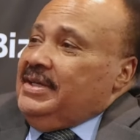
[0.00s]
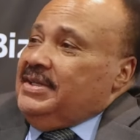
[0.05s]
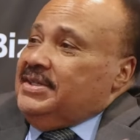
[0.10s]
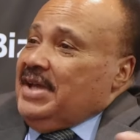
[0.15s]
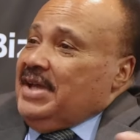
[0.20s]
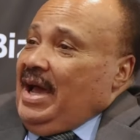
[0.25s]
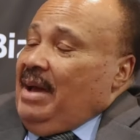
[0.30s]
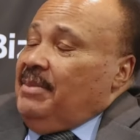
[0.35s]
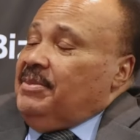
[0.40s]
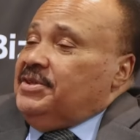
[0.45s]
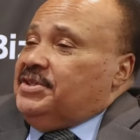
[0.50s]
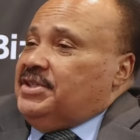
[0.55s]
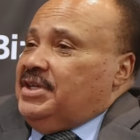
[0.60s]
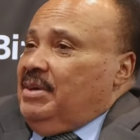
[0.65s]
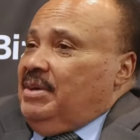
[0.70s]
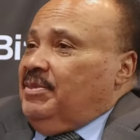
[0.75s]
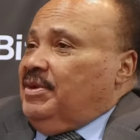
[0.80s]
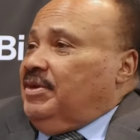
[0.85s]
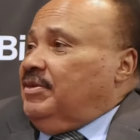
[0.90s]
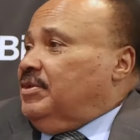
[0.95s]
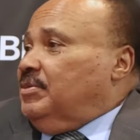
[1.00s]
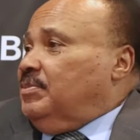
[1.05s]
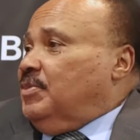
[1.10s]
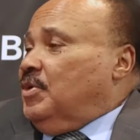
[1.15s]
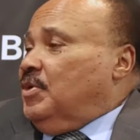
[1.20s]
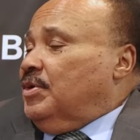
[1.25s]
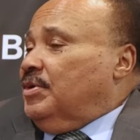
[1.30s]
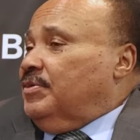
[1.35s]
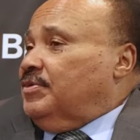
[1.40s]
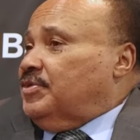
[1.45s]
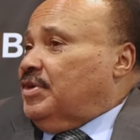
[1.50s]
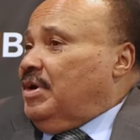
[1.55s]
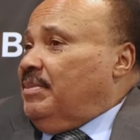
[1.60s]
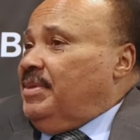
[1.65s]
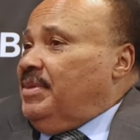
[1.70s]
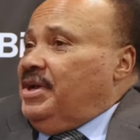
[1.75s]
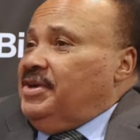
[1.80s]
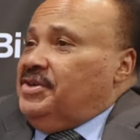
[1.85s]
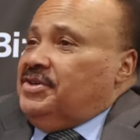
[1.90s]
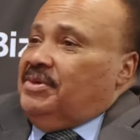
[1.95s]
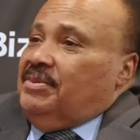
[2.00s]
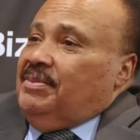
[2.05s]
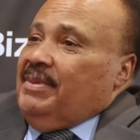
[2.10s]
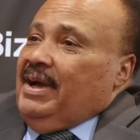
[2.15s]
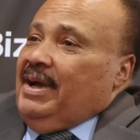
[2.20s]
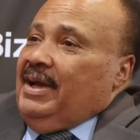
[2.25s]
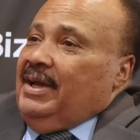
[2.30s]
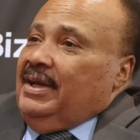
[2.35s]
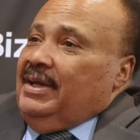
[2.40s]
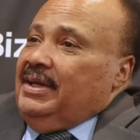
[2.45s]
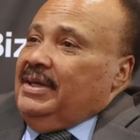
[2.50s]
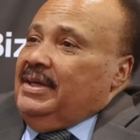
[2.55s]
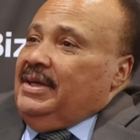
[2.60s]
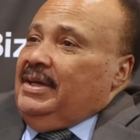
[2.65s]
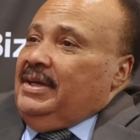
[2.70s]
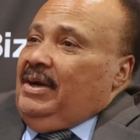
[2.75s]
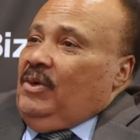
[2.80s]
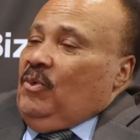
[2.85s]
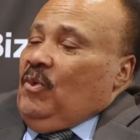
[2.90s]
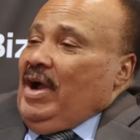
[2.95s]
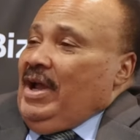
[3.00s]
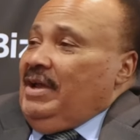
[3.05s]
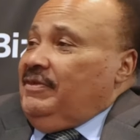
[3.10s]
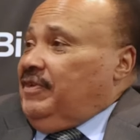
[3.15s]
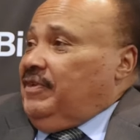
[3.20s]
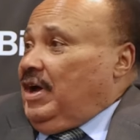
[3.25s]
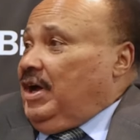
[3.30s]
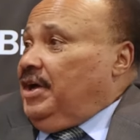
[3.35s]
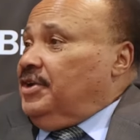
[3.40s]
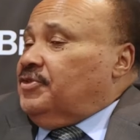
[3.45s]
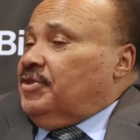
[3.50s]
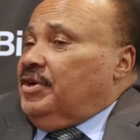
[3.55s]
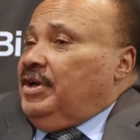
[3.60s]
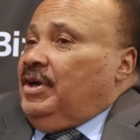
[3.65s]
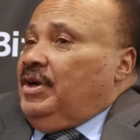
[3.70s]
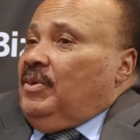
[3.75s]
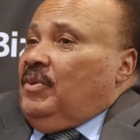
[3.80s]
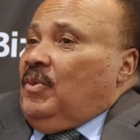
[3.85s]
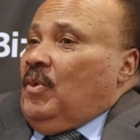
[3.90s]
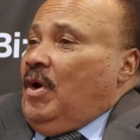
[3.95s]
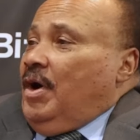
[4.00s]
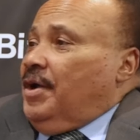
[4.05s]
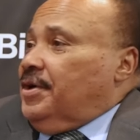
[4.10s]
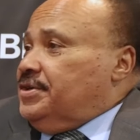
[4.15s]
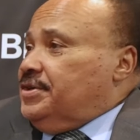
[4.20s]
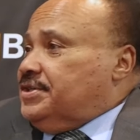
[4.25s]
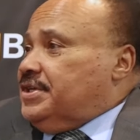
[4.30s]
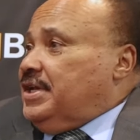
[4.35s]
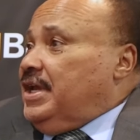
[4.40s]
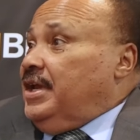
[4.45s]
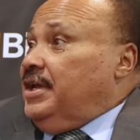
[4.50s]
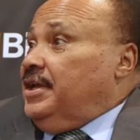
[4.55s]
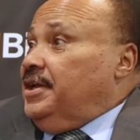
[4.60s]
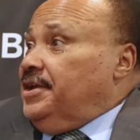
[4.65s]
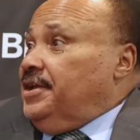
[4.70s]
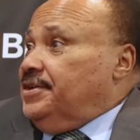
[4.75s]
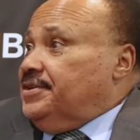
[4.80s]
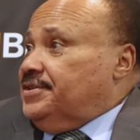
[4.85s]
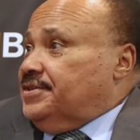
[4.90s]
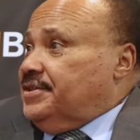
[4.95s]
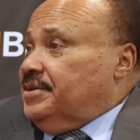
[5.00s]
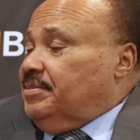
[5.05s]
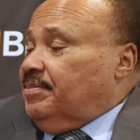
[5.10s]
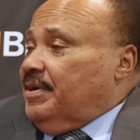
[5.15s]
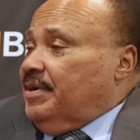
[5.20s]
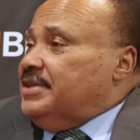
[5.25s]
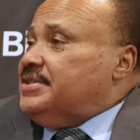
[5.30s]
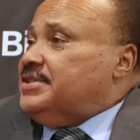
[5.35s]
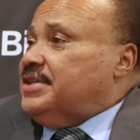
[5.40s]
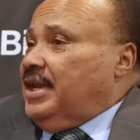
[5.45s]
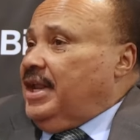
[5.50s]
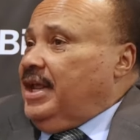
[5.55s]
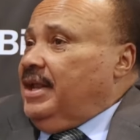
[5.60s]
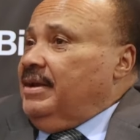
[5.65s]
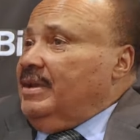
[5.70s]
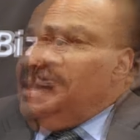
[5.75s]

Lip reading: So I'm the chairman of the board of Drum Major. My wife, Andrea Waters King, is the president.